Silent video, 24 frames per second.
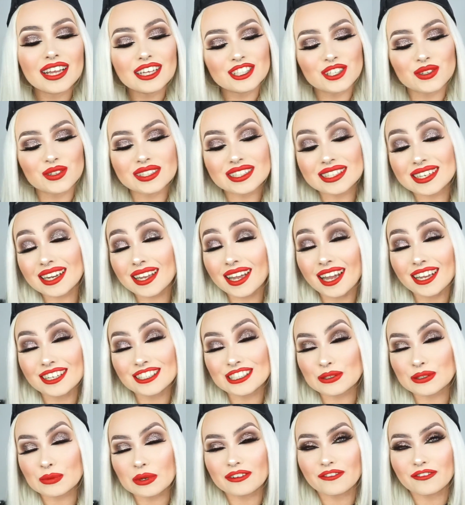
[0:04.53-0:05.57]
So today I
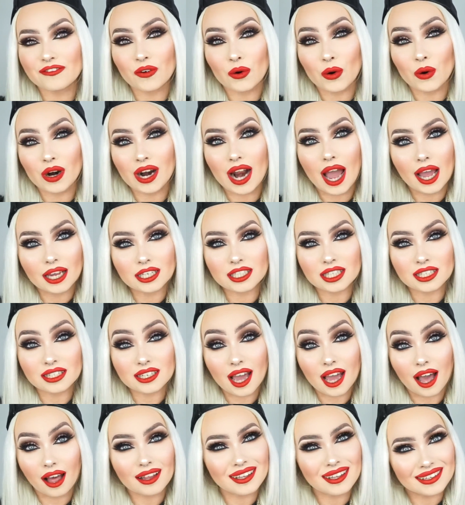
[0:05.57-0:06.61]
just went for, as you can
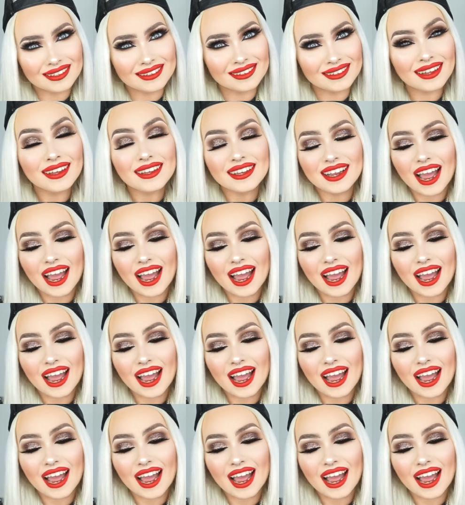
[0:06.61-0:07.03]
tell,